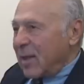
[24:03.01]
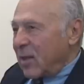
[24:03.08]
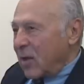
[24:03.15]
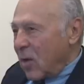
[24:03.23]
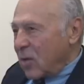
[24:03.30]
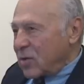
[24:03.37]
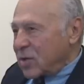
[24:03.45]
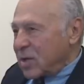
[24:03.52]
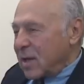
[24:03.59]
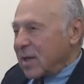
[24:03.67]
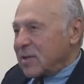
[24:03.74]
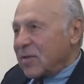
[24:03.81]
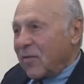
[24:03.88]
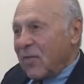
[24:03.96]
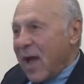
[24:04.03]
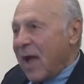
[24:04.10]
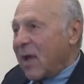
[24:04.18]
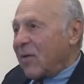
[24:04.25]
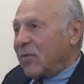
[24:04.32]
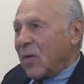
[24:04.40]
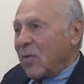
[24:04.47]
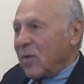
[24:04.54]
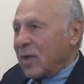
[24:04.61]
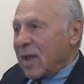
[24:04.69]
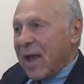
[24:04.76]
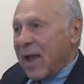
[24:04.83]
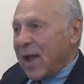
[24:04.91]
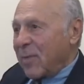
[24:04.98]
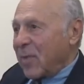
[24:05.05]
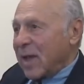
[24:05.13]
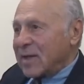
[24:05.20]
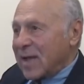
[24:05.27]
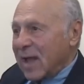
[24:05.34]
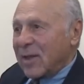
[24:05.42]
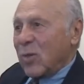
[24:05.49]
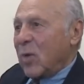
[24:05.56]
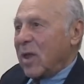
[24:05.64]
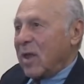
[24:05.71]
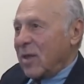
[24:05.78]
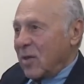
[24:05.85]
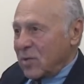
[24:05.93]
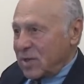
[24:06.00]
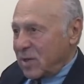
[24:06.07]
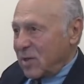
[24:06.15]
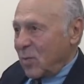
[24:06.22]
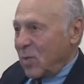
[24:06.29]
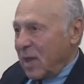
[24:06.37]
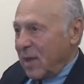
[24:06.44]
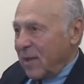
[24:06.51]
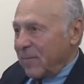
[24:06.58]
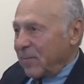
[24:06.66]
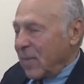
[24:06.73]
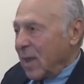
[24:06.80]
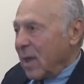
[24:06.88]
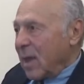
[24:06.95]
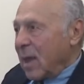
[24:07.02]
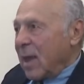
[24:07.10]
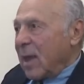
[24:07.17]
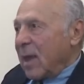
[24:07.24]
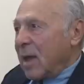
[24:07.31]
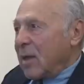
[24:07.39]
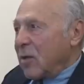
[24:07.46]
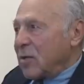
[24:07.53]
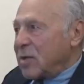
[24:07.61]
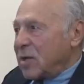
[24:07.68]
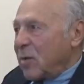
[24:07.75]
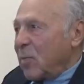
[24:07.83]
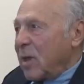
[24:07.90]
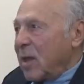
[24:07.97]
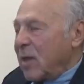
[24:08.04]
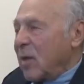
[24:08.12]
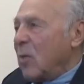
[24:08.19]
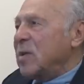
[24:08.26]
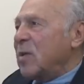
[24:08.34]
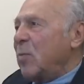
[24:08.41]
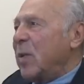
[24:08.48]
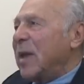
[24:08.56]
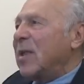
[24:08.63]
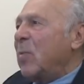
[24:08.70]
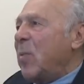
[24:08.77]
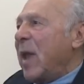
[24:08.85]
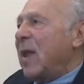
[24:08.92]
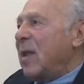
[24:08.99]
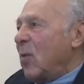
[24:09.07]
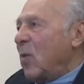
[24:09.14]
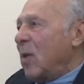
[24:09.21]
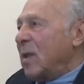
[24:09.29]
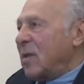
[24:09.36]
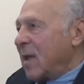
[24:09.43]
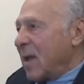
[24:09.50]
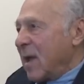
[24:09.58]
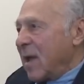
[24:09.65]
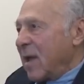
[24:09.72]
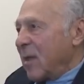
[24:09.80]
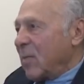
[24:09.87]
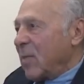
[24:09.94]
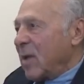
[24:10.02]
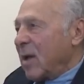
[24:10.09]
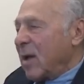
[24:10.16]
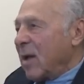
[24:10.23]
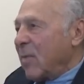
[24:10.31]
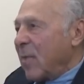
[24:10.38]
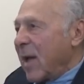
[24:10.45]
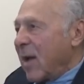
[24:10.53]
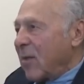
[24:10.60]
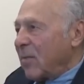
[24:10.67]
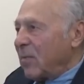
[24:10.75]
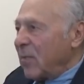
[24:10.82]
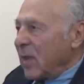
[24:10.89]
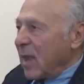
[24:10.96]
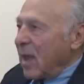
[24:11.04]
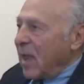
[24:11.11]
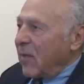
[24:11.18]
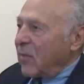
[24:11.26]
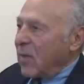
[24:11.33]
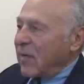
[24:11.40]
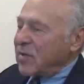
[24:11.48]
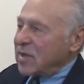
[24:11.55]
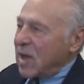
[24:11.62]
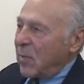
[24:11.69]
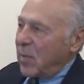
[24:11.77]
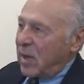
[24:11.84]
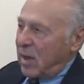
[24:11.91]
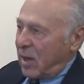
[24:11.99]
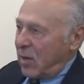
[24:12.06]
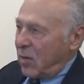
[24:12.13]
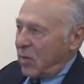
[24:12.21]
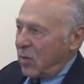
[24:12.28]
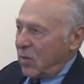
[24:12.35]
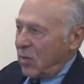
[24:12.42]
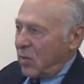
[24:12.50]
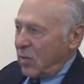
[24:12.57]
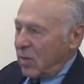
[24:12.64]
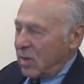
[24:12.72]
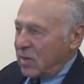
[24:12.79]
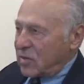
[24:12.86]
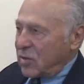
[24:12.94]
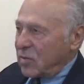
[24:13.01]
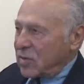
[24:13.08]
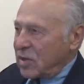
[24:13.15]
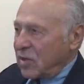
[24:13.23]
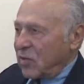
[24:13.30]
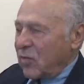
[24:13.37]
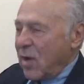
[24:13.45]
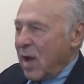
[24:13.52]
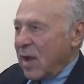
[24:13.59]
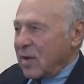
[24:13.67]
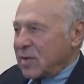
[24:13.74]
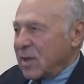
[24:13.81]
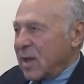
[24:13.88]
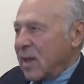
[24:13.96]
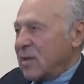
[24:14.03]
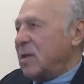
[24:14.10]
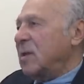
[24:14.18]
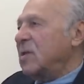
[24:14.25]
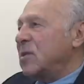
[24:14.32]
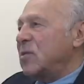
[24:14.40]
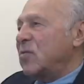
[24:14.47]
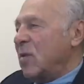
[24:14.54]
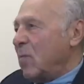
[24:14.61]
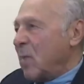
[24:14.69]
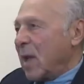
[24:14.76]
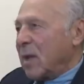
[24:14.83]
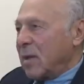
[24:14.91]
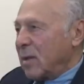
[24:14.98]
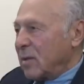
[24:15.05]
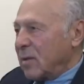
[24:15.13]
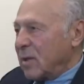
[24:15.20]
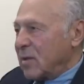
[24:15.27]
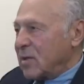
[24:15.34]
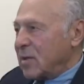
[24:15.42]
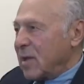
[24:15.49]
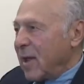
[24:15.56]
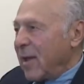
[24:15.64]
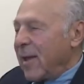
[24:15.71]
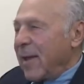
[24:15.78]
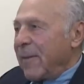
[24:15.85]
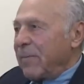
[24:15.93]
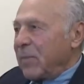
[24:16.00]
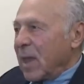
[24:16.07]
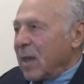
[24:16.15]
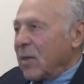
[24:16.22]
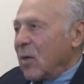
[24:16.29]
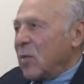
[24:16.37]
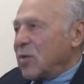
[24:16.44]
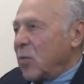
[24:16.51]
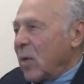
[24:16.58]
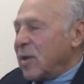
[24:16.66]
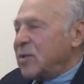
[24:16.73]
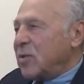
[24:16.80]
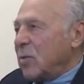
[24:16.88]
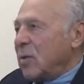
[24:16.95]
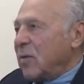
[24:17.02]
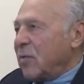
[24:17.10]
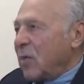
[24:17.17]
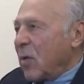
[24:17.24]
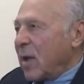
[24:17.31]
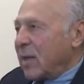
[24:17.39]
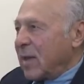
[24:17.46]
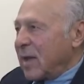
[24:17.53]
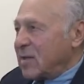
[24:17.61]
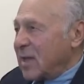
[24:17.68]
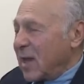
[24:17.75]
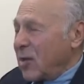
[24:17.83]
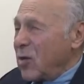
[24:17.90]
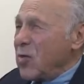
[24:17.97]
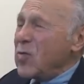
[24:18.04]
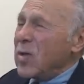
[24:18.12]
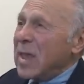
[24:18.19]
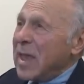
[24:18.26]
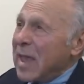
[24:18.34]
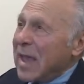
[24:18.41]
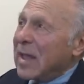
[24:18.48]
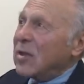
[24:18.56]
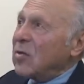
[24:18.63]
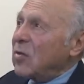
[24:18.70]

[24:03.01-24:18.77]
notion has evolved over time. That's not the way it used to be. It used to be, there was a big debate at one time about if you have somebody who is using drugs and has a history of mental illness, there was one school of thought that said you can't